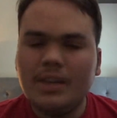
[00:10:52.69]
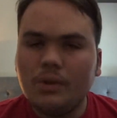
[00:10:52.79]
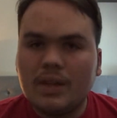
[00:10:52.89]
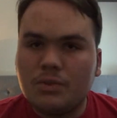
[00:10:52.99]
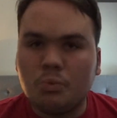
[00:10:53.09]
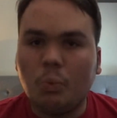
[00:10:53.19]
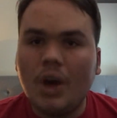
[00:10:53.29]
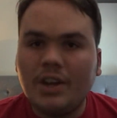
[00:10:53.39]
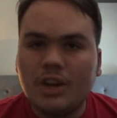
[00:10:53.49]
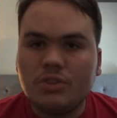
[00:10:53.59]
little as
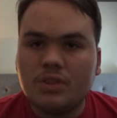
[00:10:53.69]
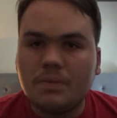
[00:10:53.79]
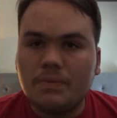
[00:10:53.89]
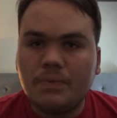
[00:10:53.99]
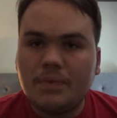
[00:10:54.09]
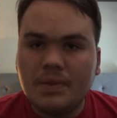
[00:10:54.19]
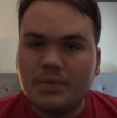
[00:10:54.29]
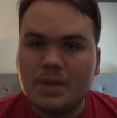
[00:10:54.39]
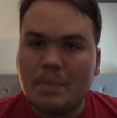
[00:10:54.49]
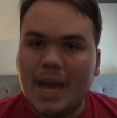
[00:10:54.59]

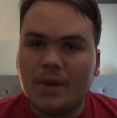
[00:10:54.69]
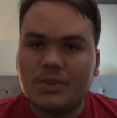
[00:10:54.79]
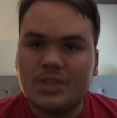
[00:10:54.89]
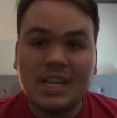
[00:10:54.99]
£150,